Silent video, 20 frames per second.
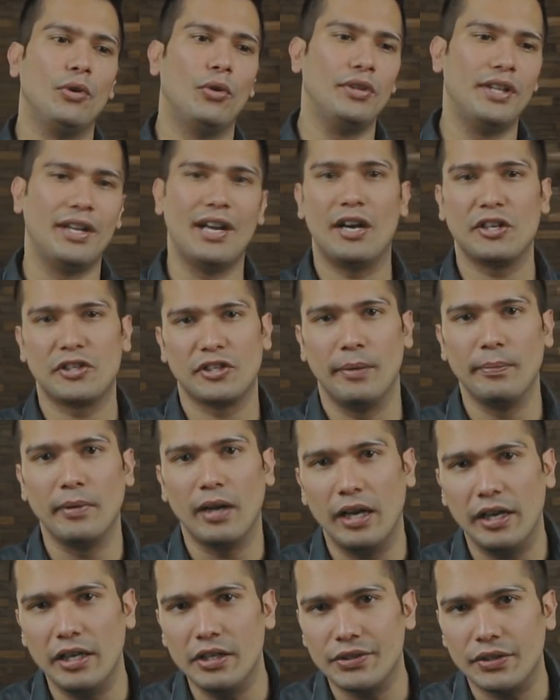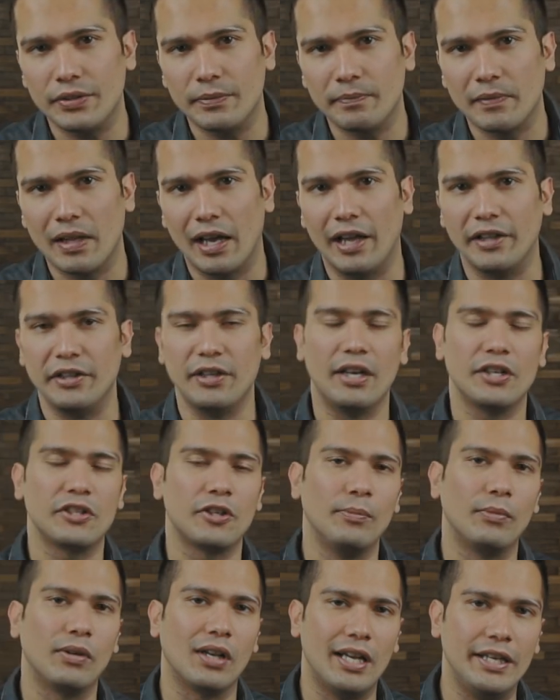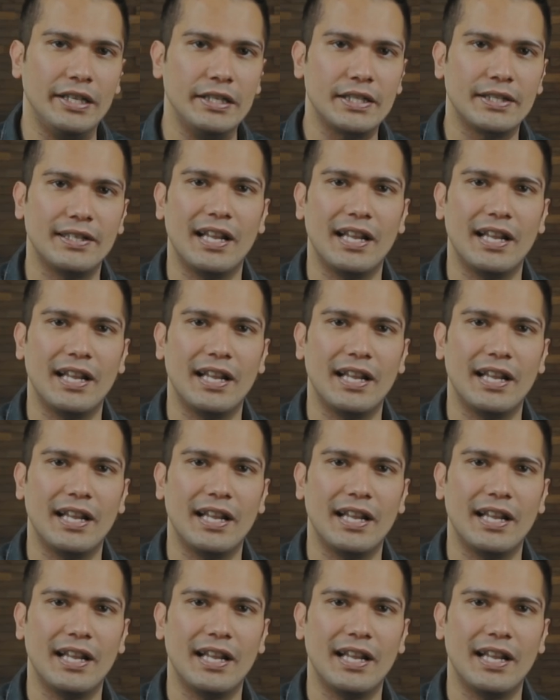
there are some guys and there are some clients,